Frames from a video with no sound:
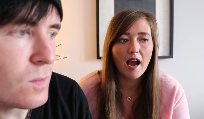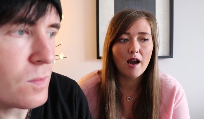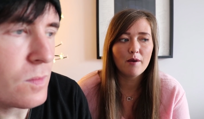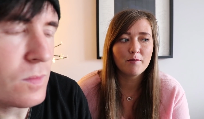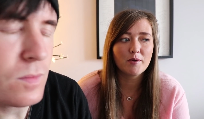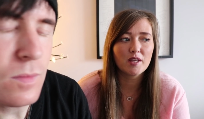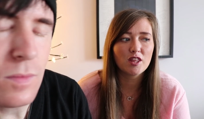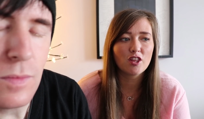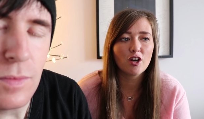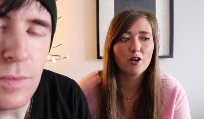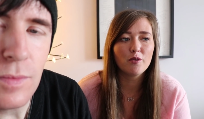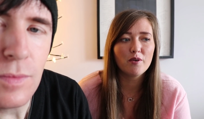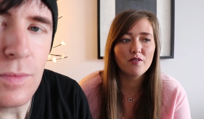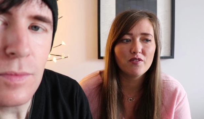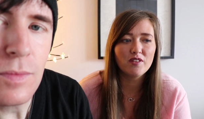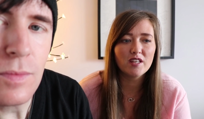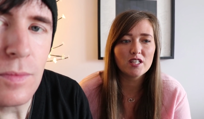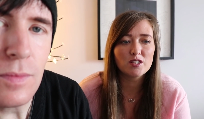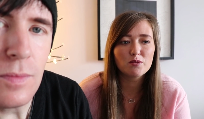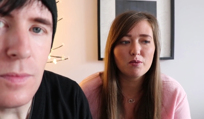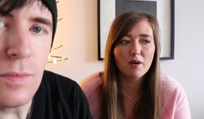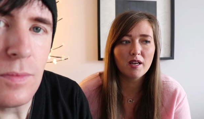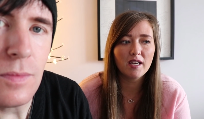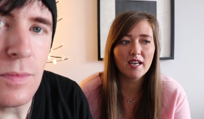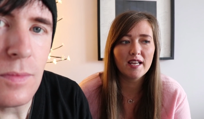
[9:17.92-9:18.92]
Speaker 1: and we thought with
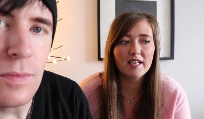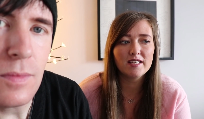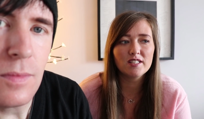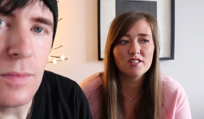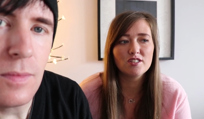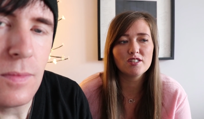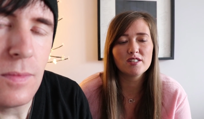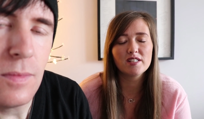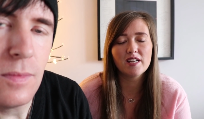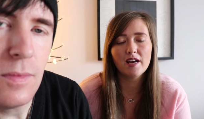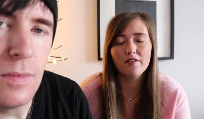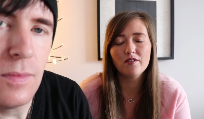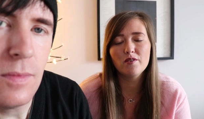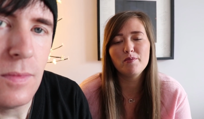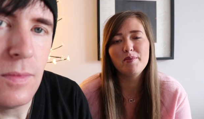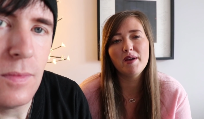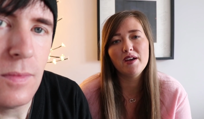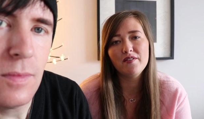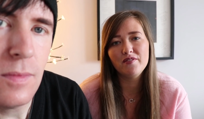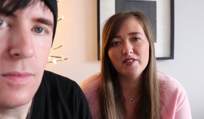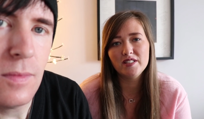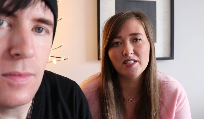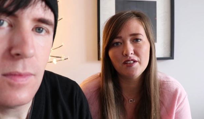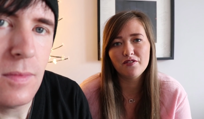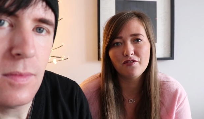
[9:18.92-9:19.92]
this one let's just have a bit
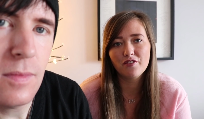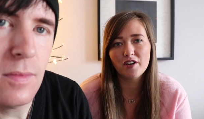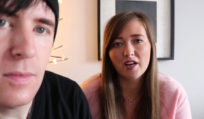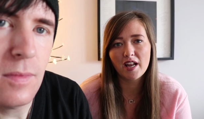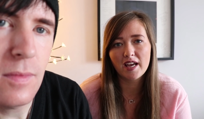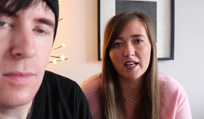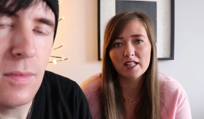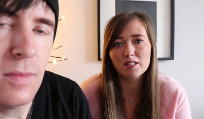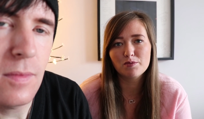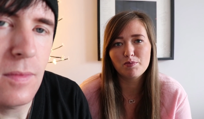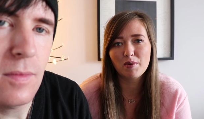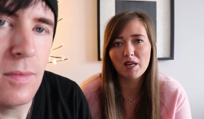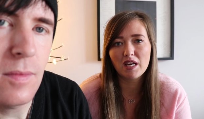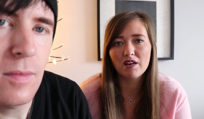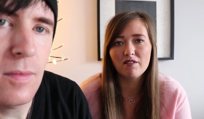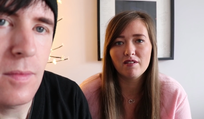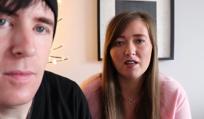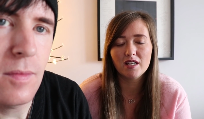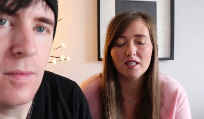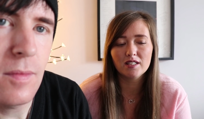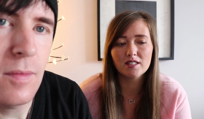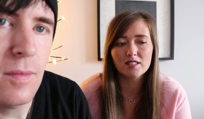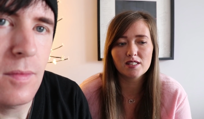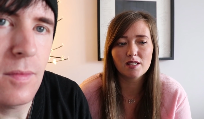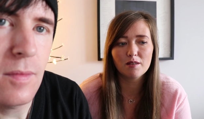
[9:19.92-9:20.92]
of a different
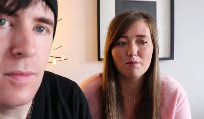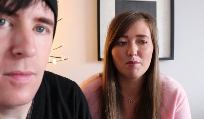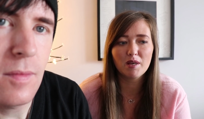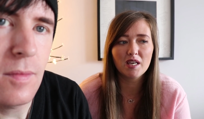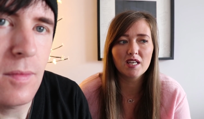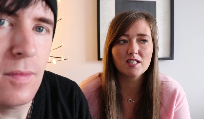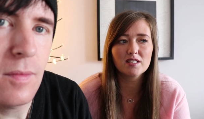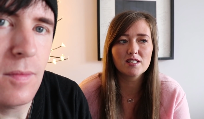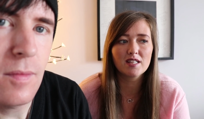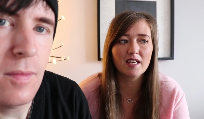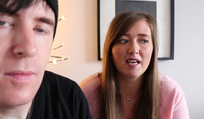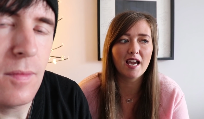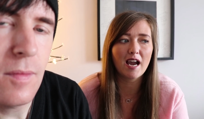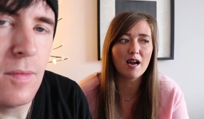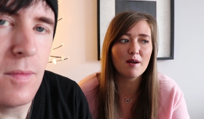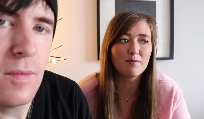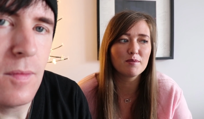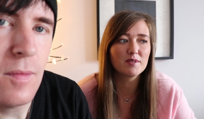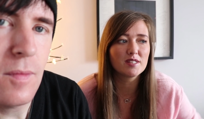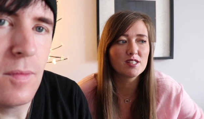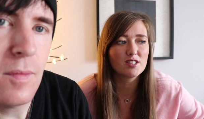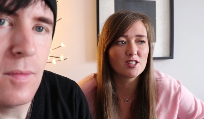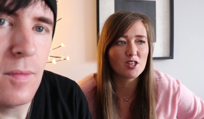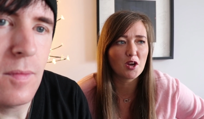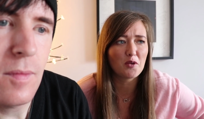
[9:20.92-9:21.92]
experience and because the gap's
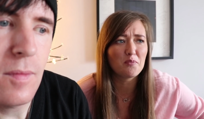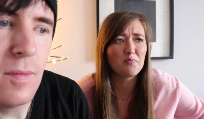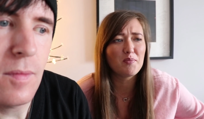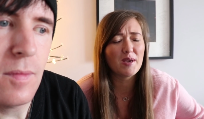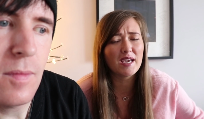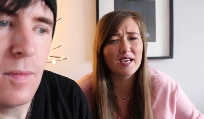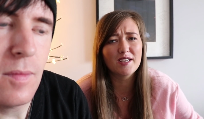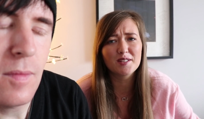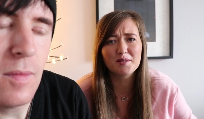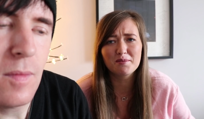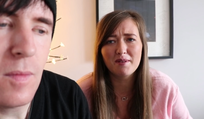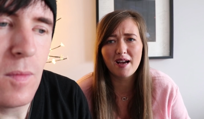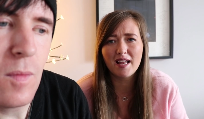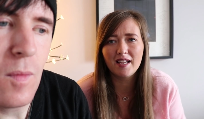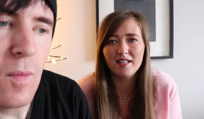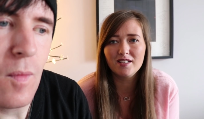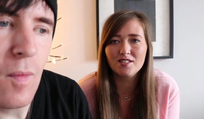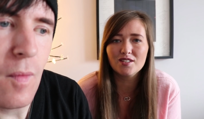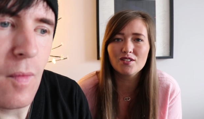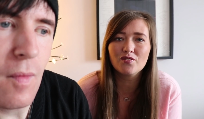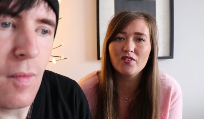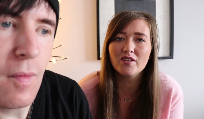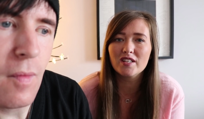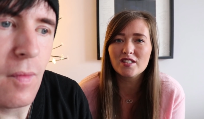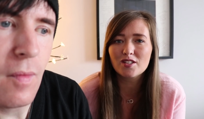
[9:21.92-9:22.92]
so big as well it
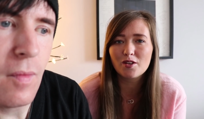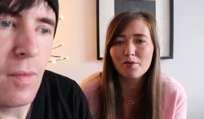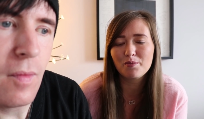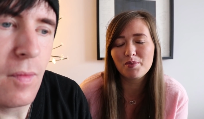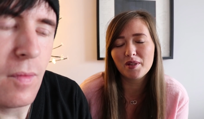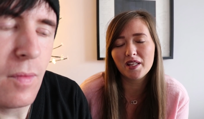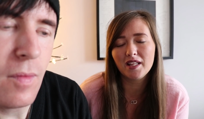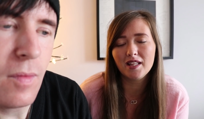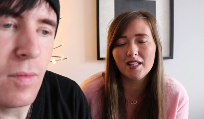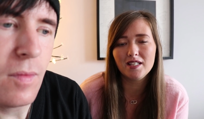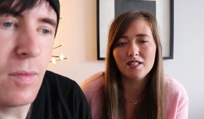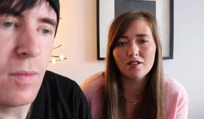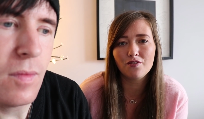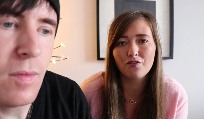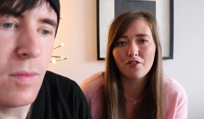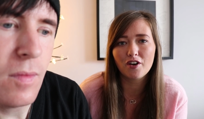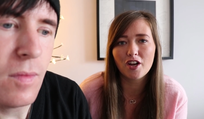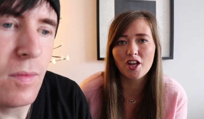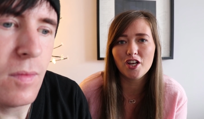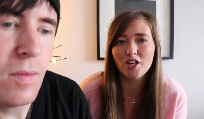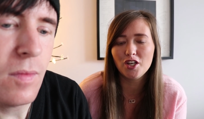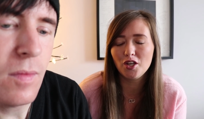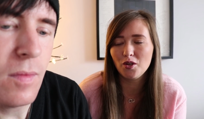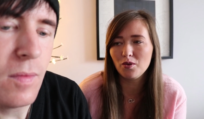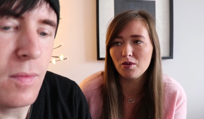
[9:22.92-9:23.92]
just feels completely different
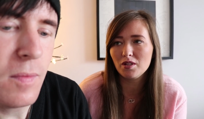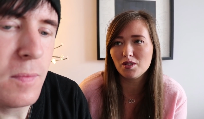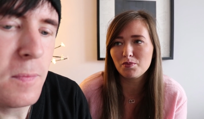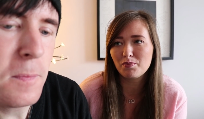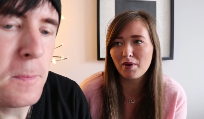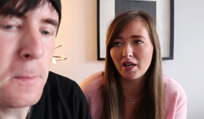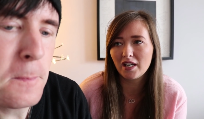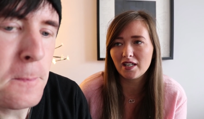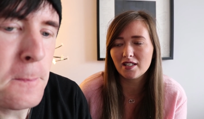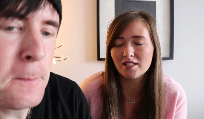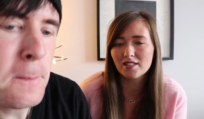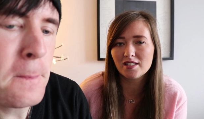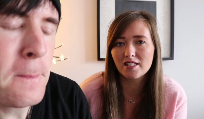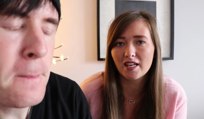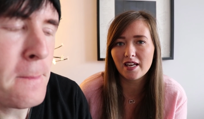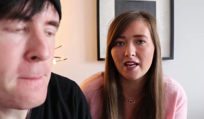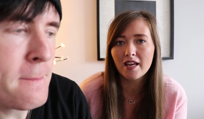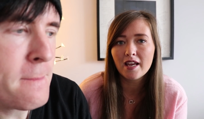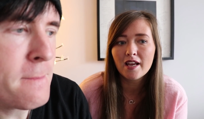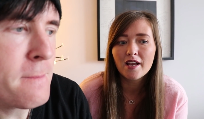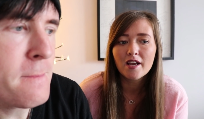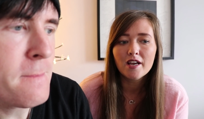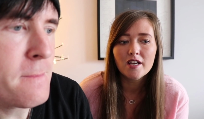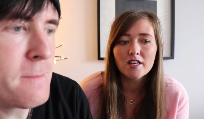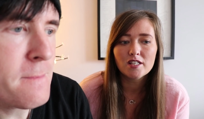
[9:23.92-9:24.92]
and new this pregnancy.
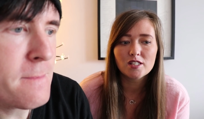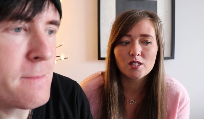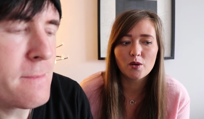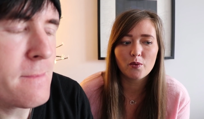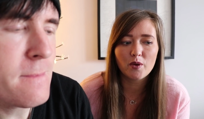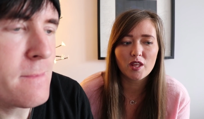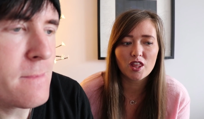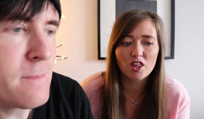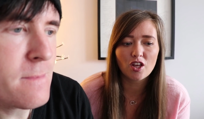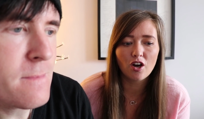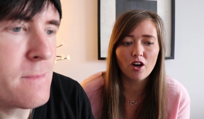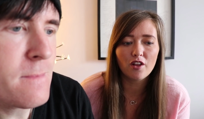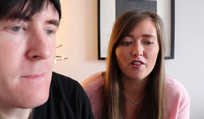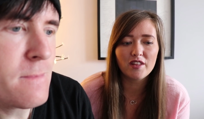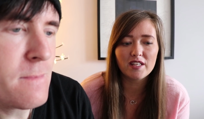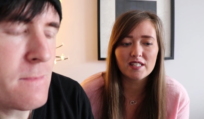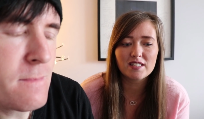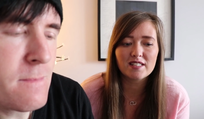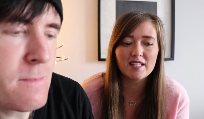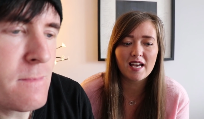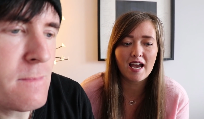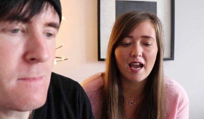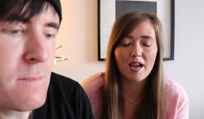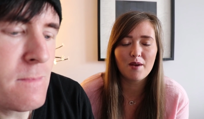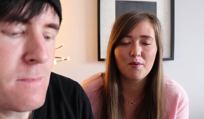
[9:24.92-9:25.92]
So we thought this
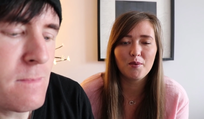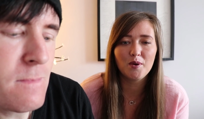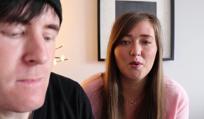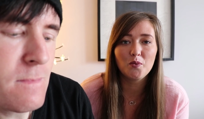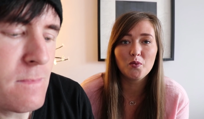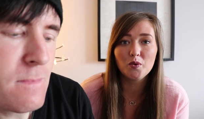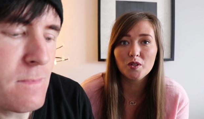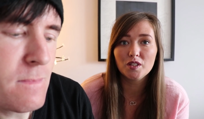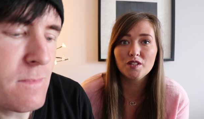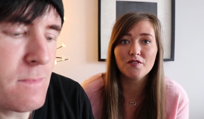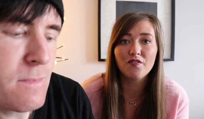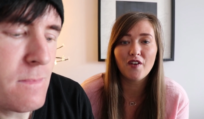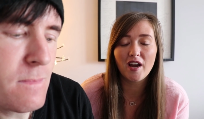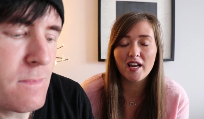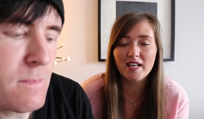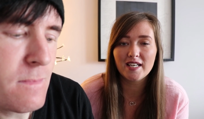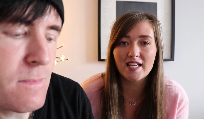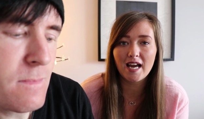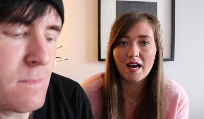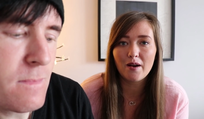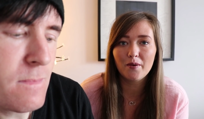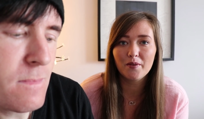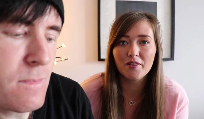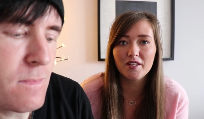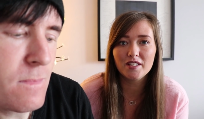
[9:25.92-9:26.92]
time we would find
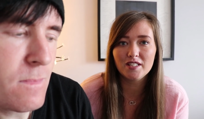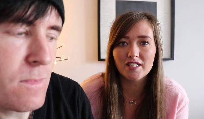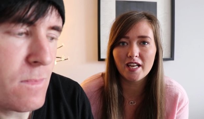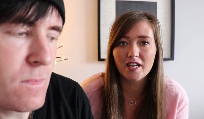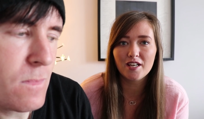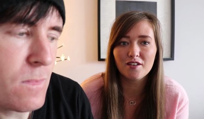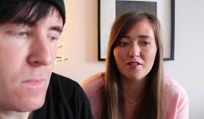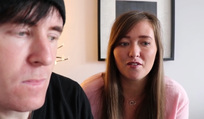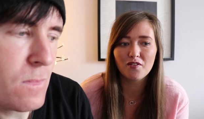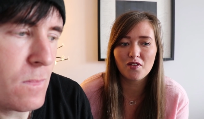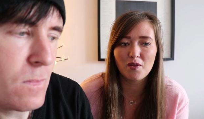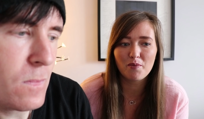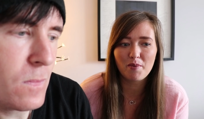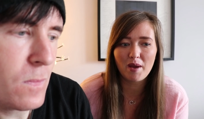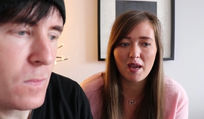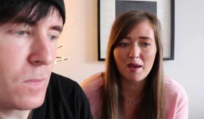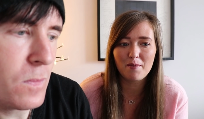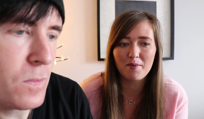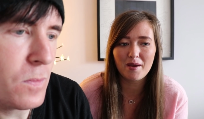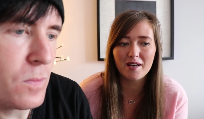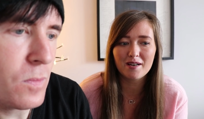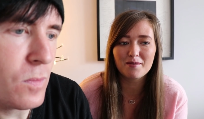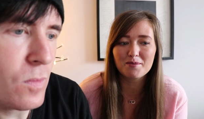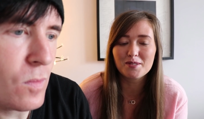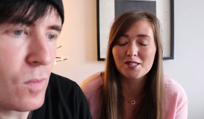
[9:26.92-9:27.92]
out the gender of the
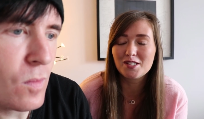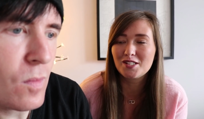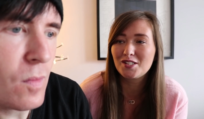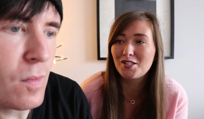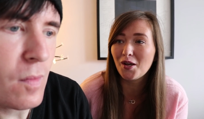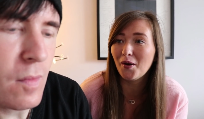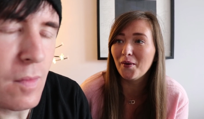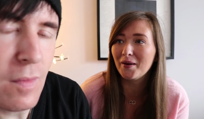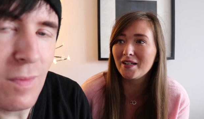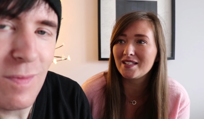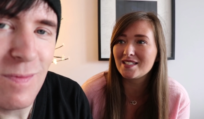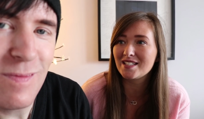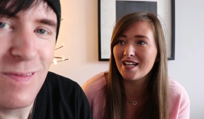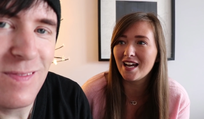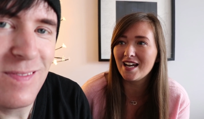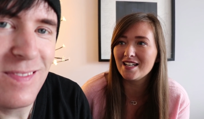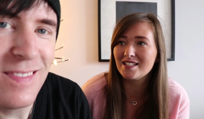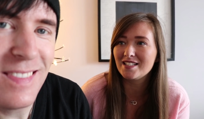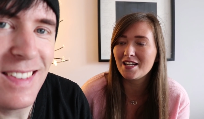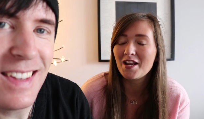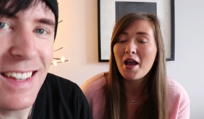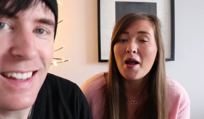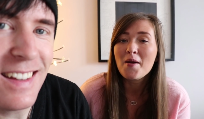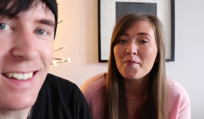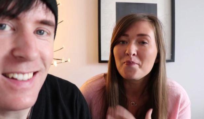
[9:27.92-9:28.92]
baby and I'm so
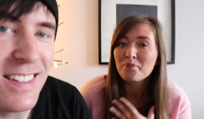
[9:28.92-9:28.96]
excited.